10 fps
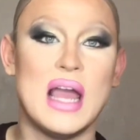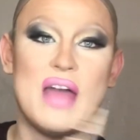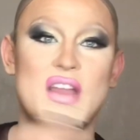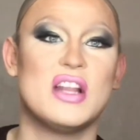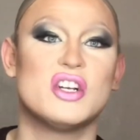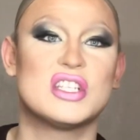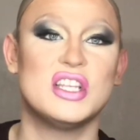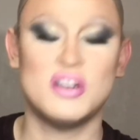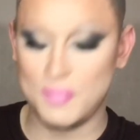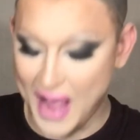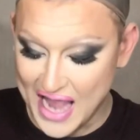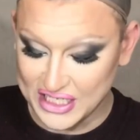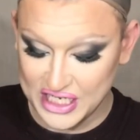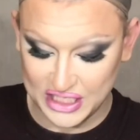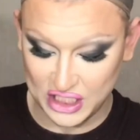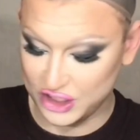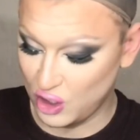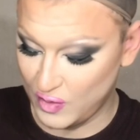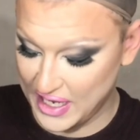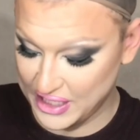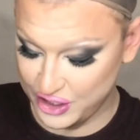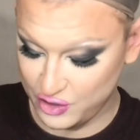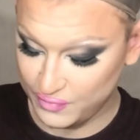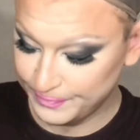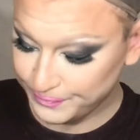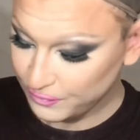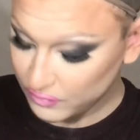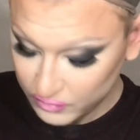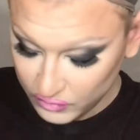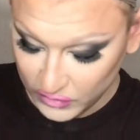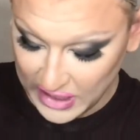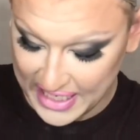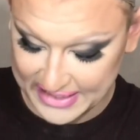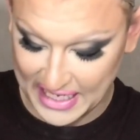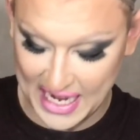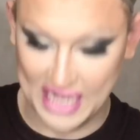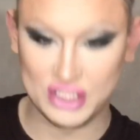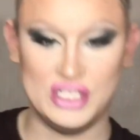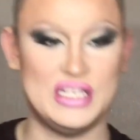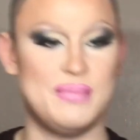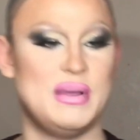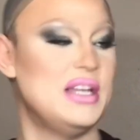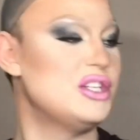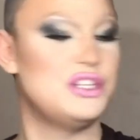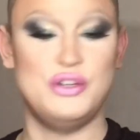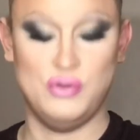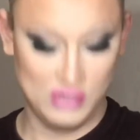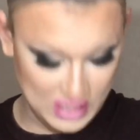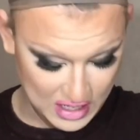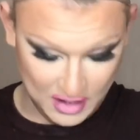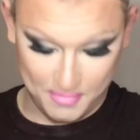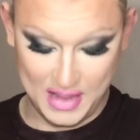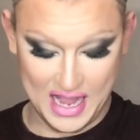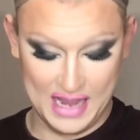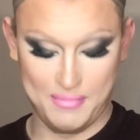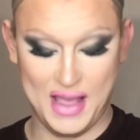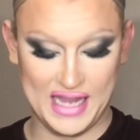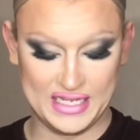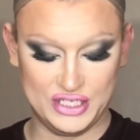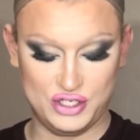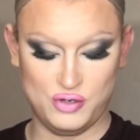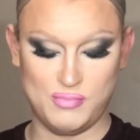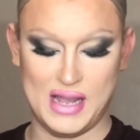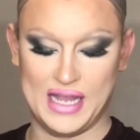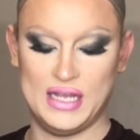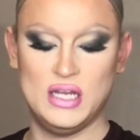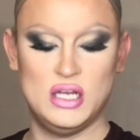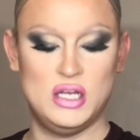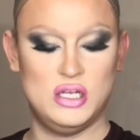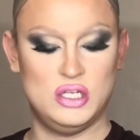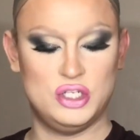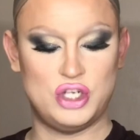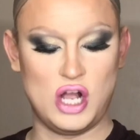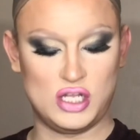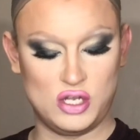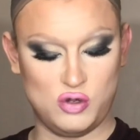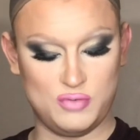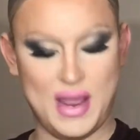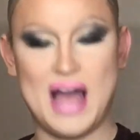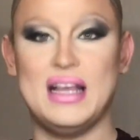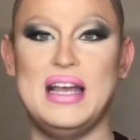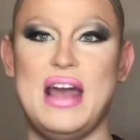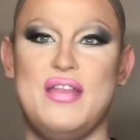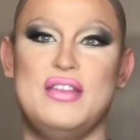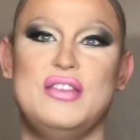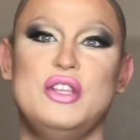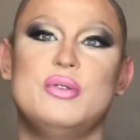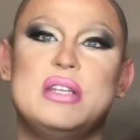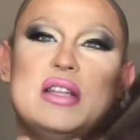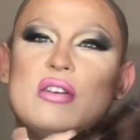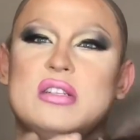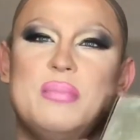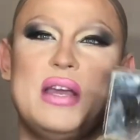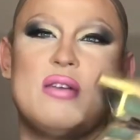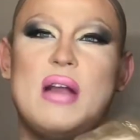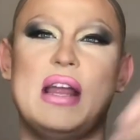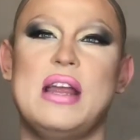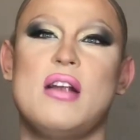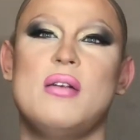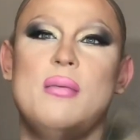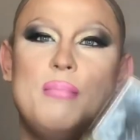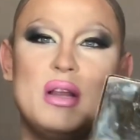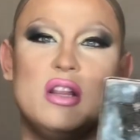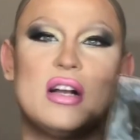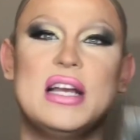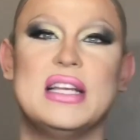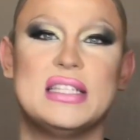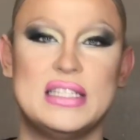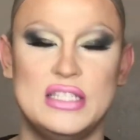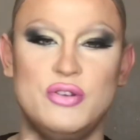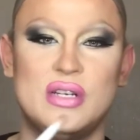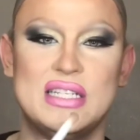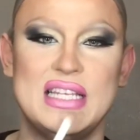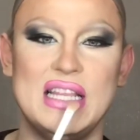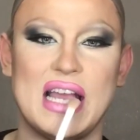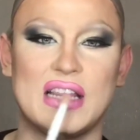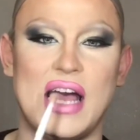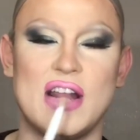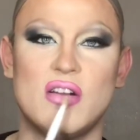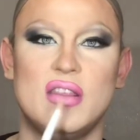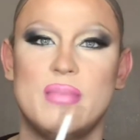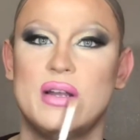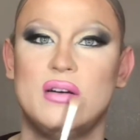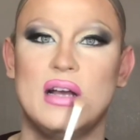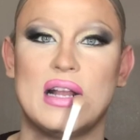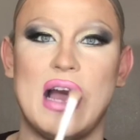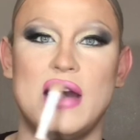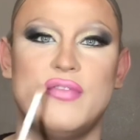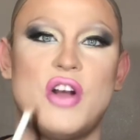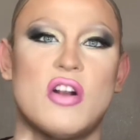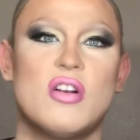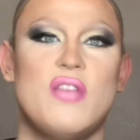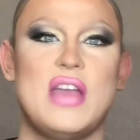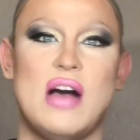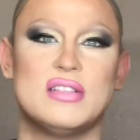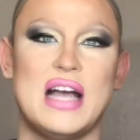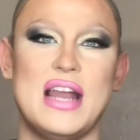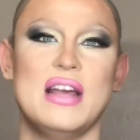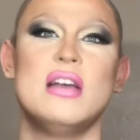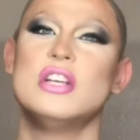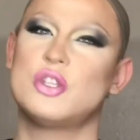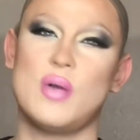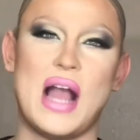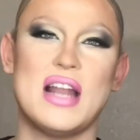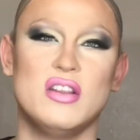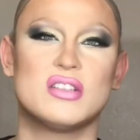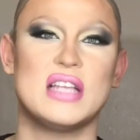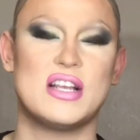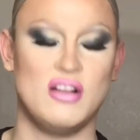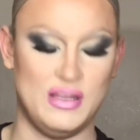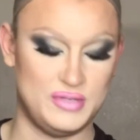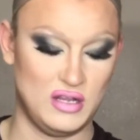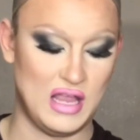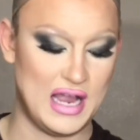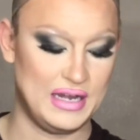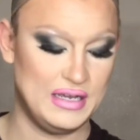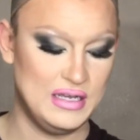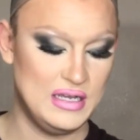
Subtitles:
And then it looks a little patchy, so what I do is I actually dip into back into my chocolate gold palette, and you see there's a pink right here. But look, you can see like lighter in the middle and kind of darker on the outside, so it kind of looks like your lips are lined.